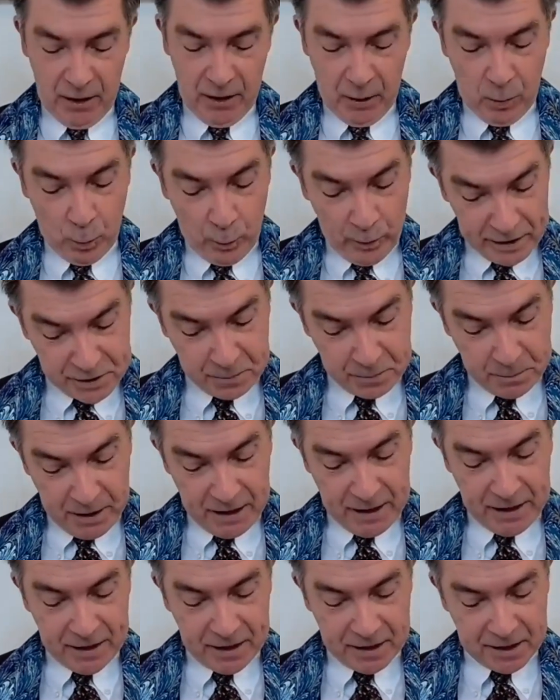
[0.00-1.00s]
which
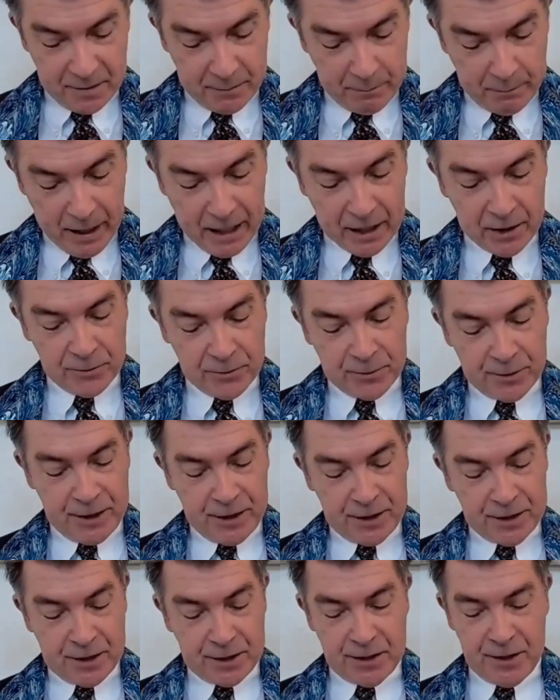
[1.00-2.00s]
means the
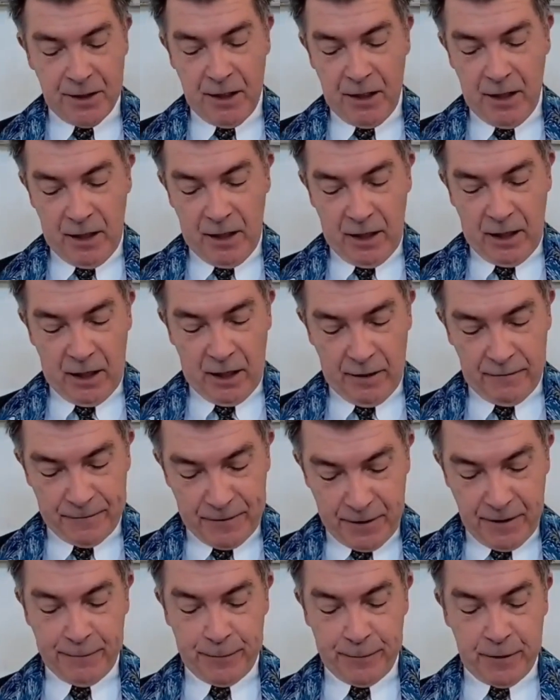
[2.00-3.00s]
boundaries of
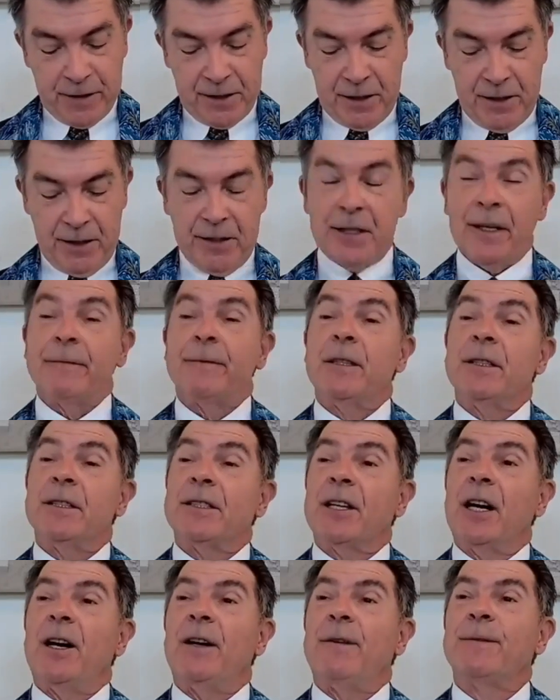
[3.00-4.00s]
differences have
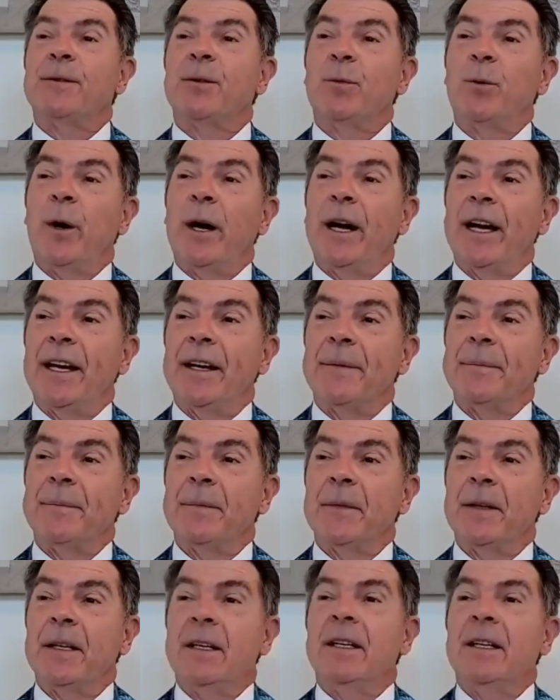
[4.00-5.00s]
dissolved away.
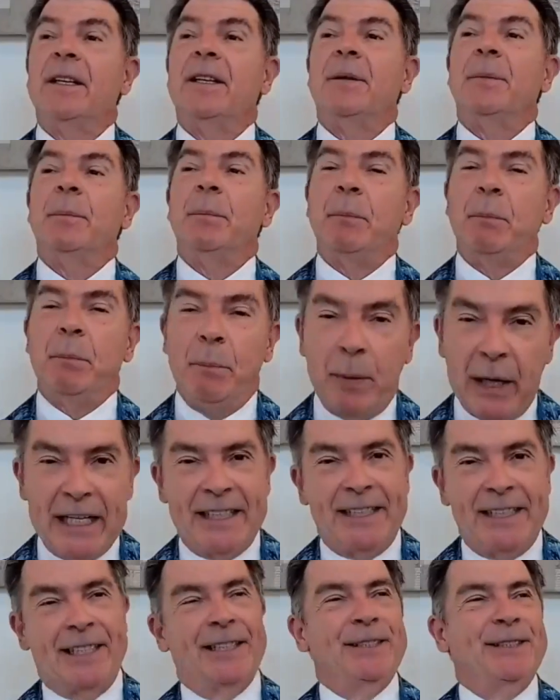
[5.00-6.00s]

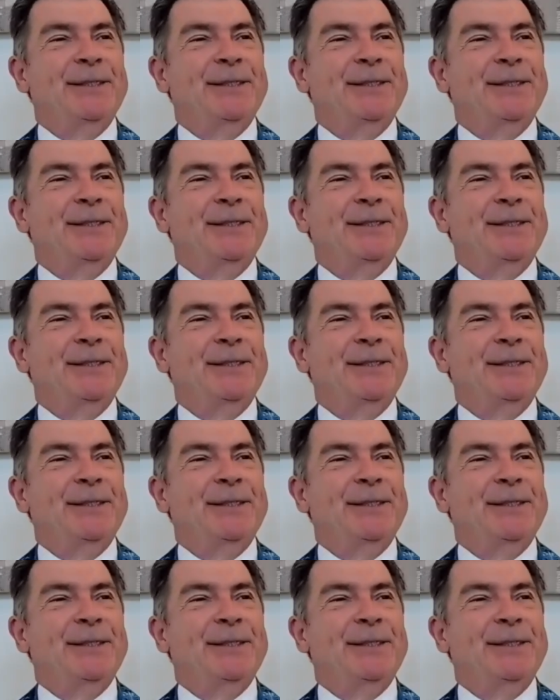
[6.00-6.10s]
But